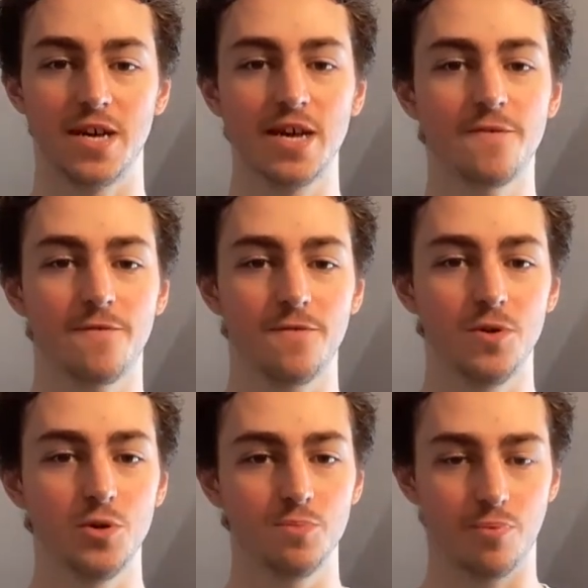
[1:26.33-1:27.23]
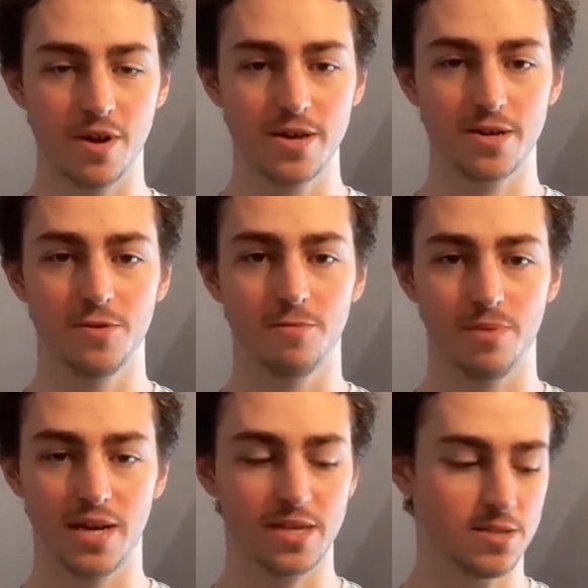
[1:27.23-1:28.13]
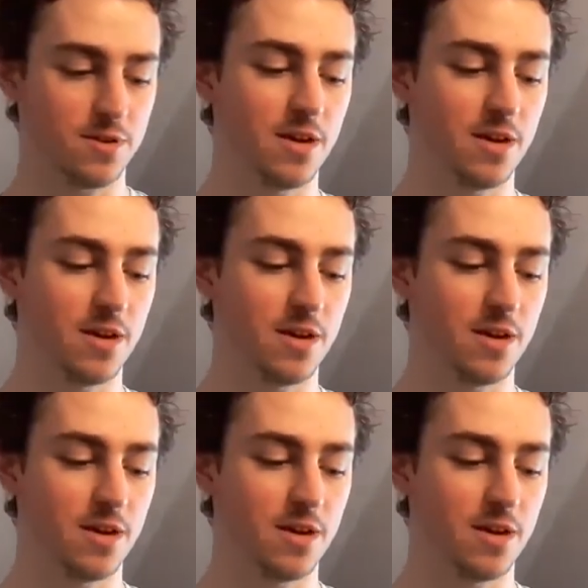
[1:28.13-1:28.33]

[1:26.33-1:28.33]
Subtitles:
If you break your blaster,